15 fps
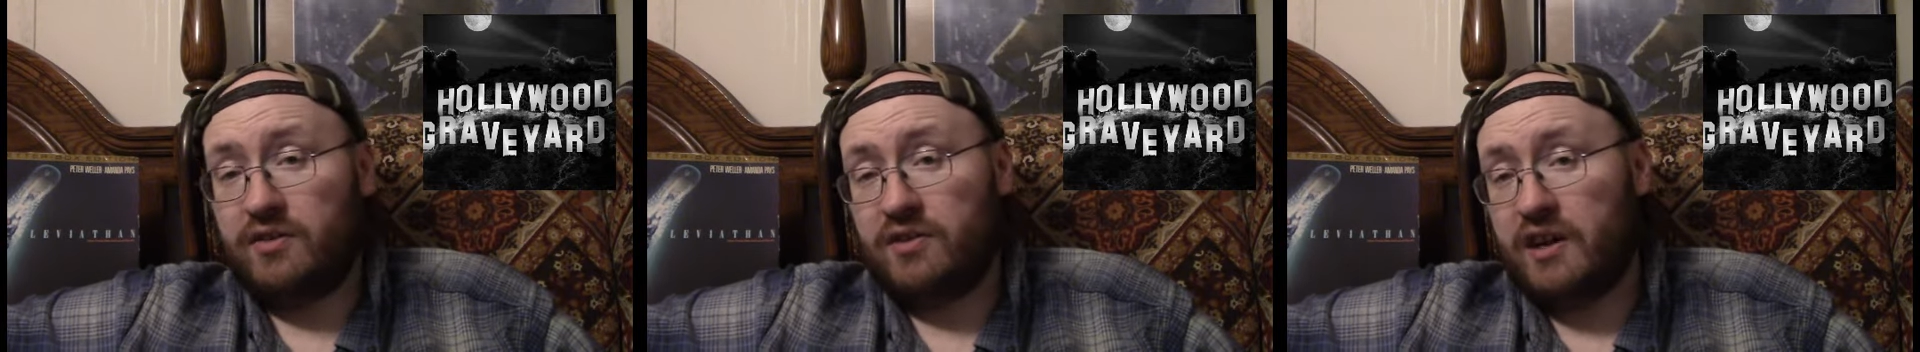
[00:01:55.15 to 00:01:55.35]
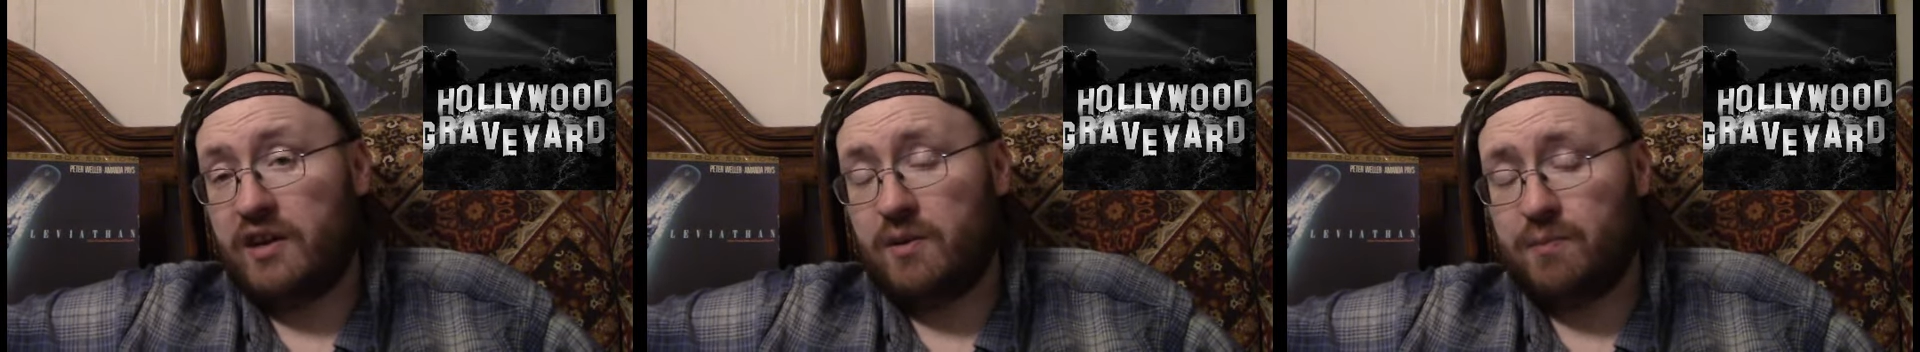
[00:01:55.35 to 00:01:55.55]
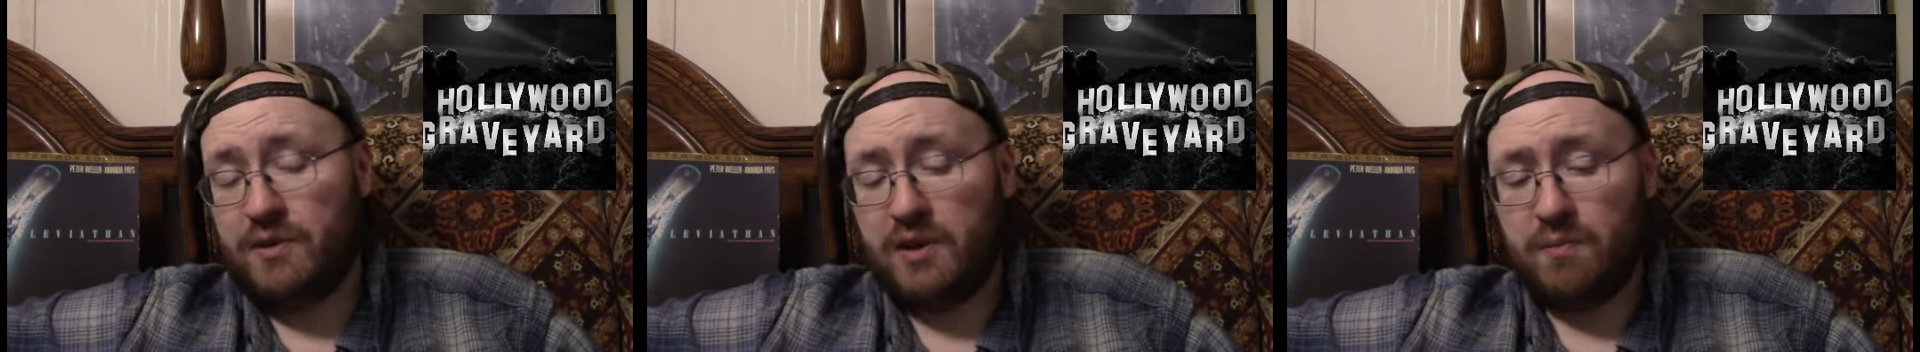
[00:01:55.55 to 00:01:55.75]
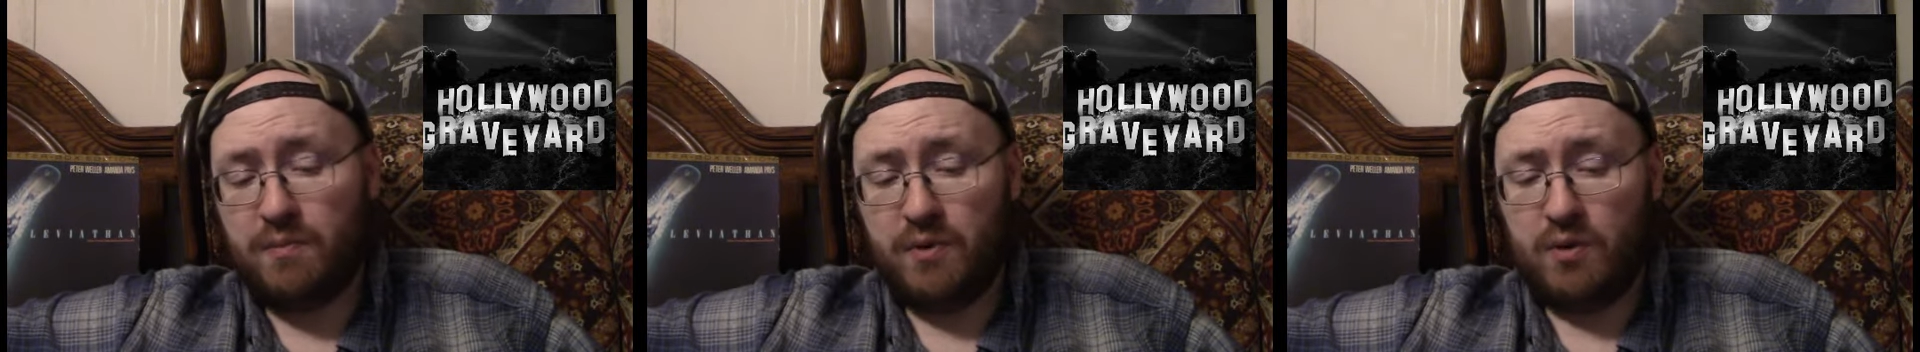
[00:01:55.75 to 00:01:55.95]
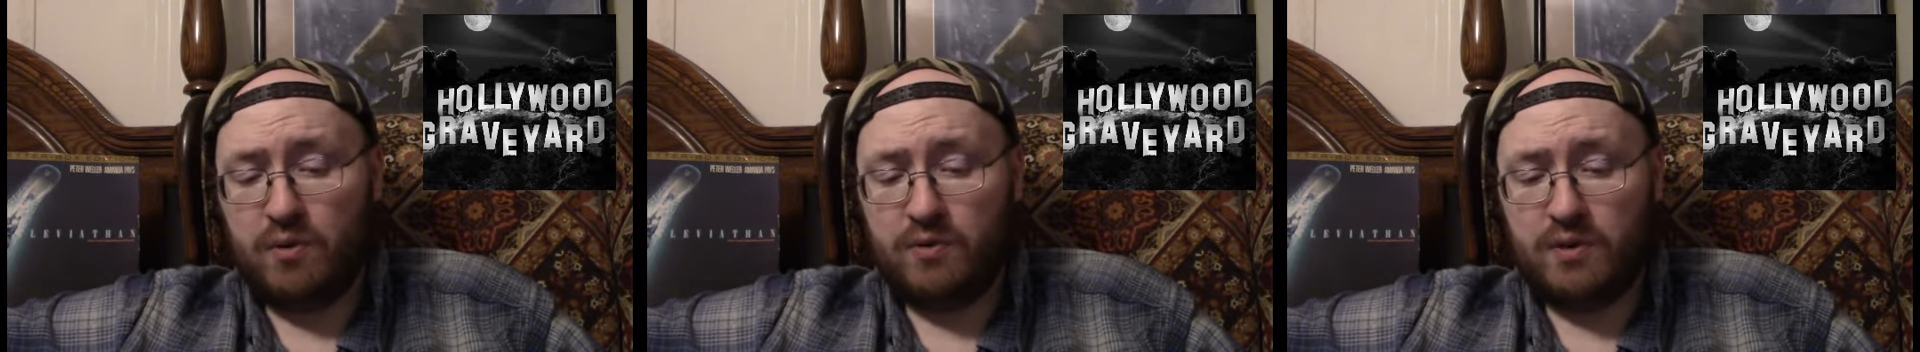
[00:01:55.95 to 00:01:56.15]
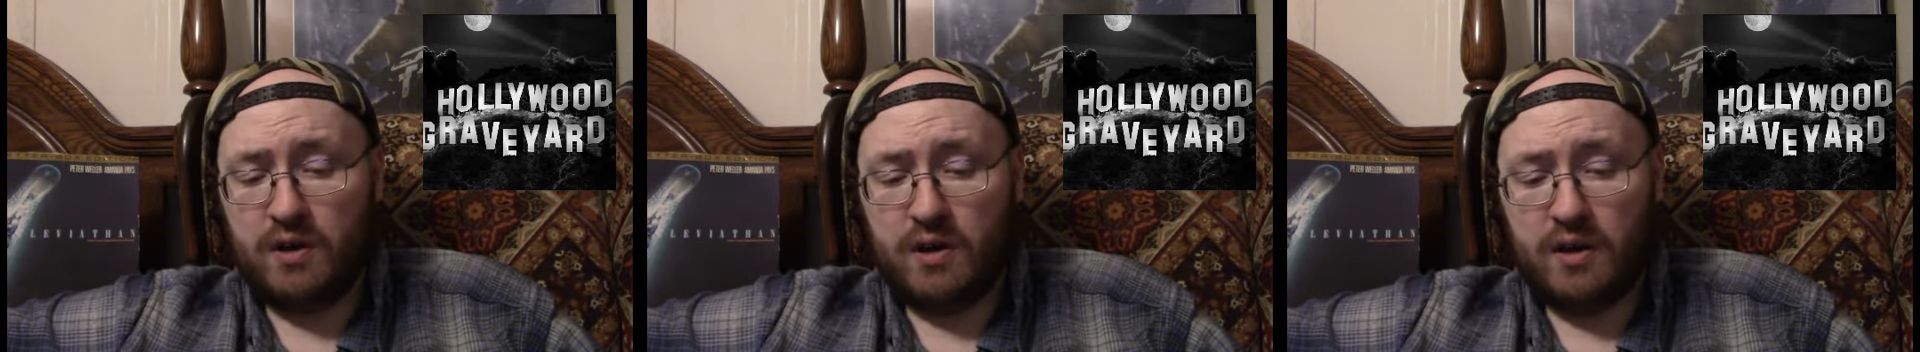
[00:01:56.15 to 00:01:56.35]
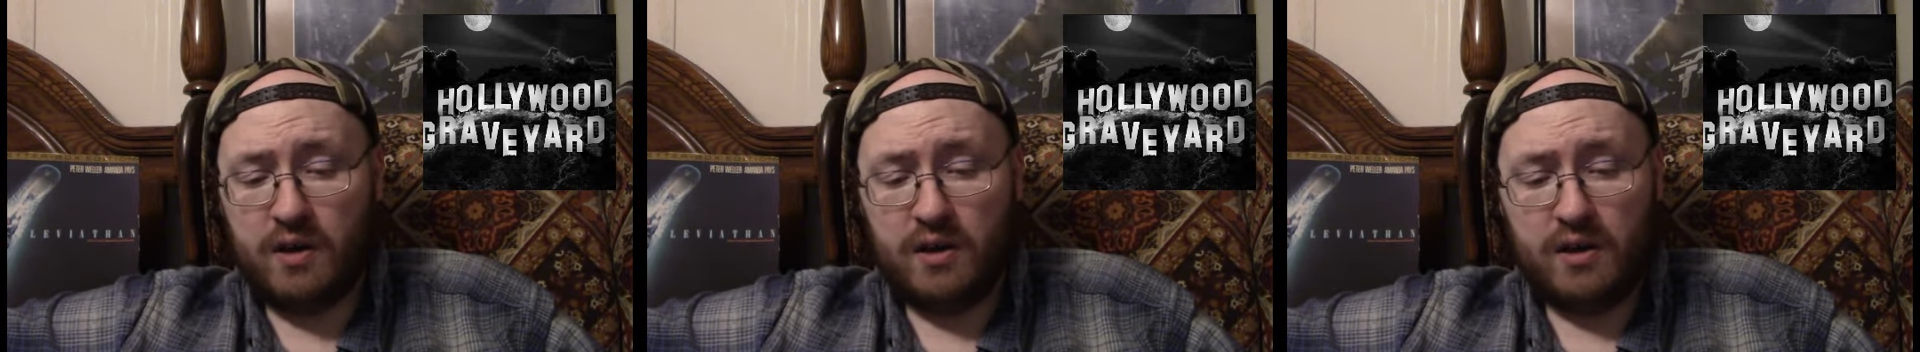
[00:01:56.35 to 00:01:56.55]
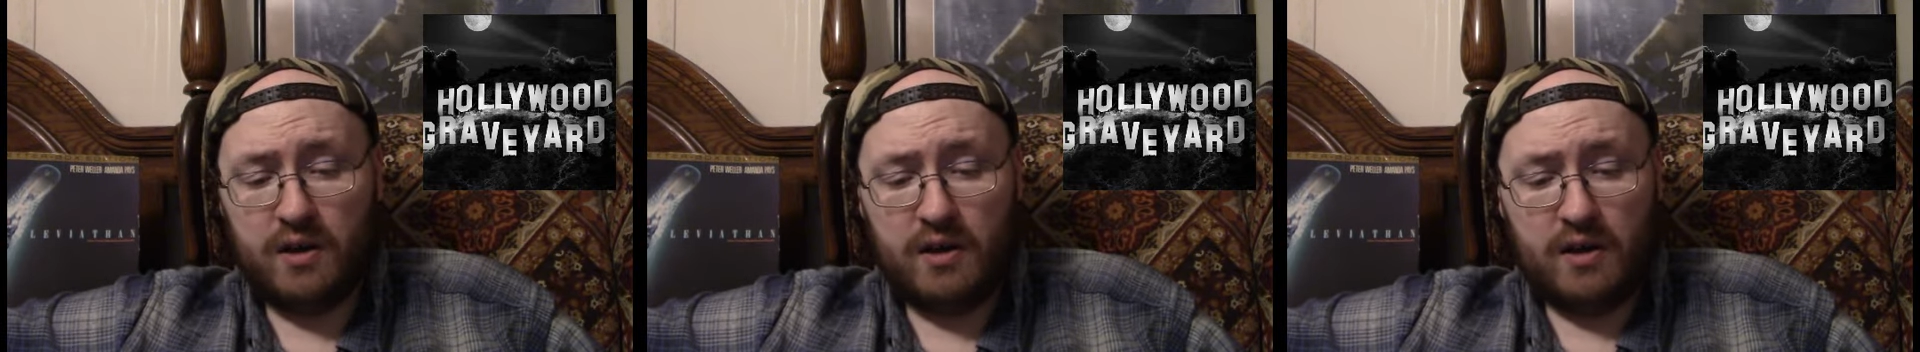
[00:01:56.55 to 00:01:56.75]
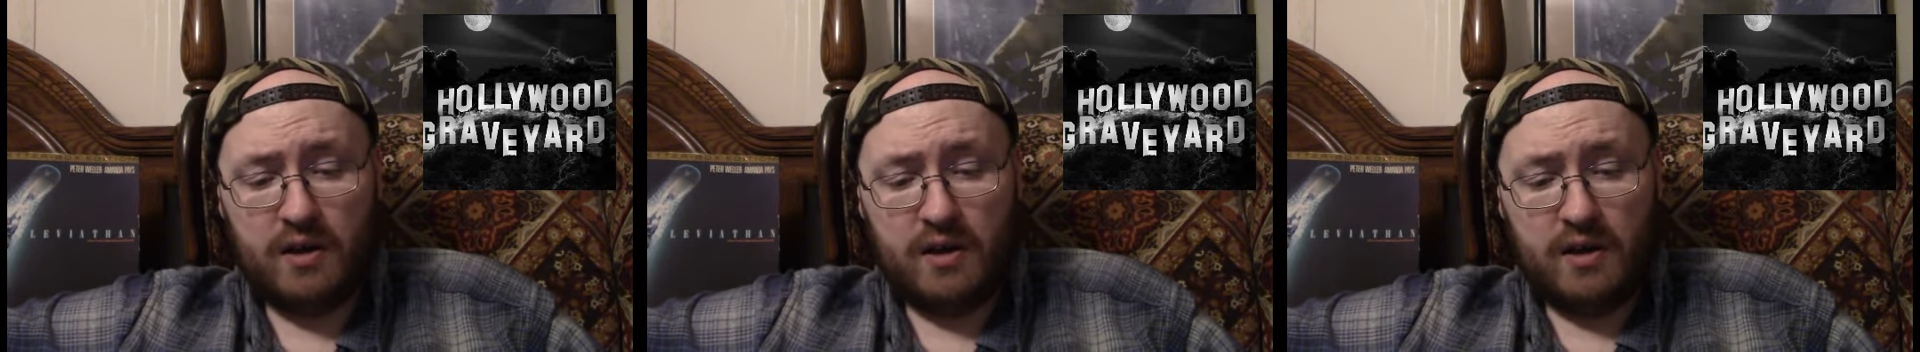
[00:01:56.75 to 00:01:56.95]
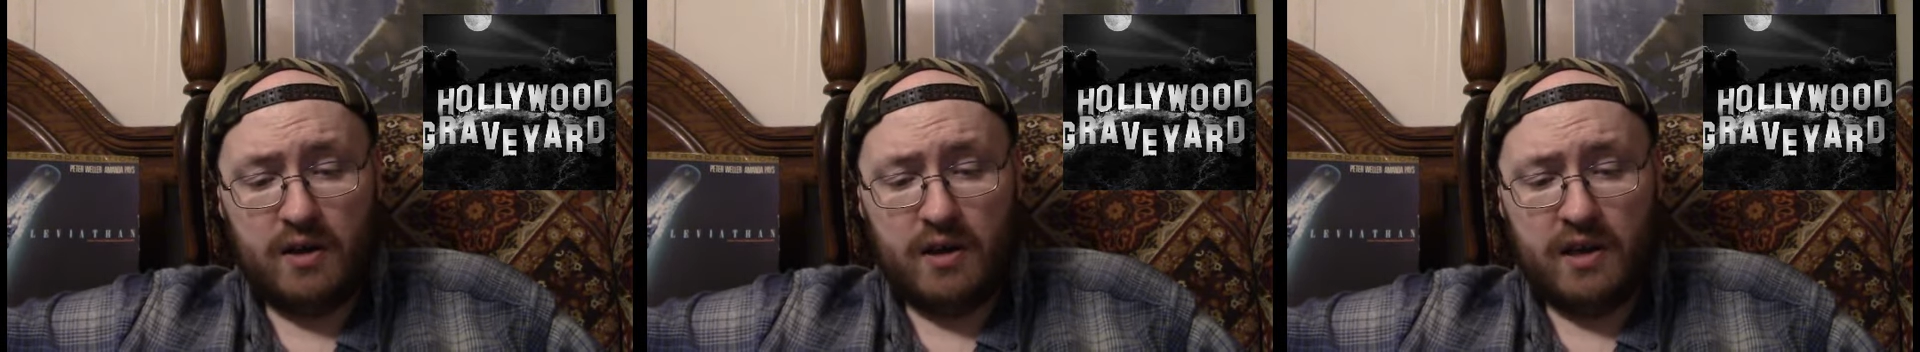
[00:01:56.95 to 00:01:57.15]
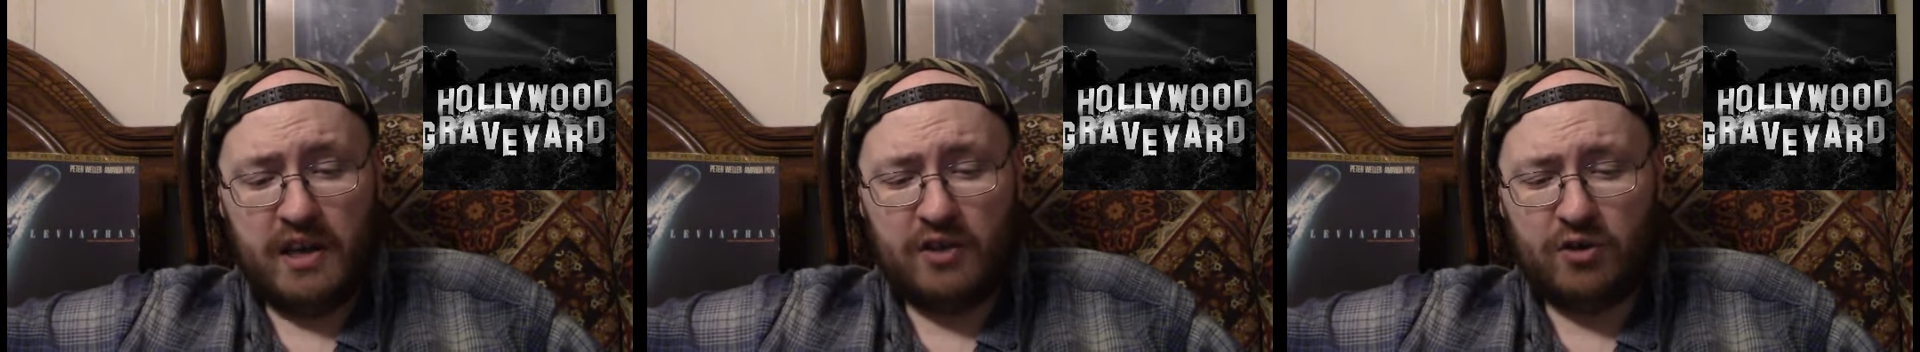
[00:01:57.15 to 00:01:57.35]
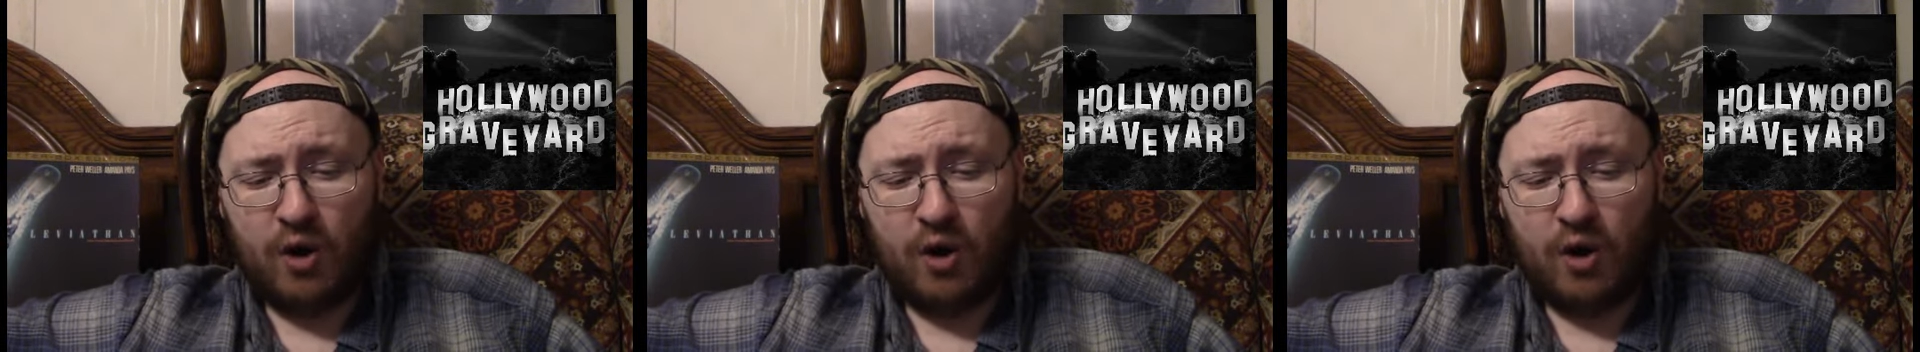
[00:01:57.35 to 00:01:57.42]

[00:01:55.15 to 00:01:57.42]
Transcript: sake of people, it's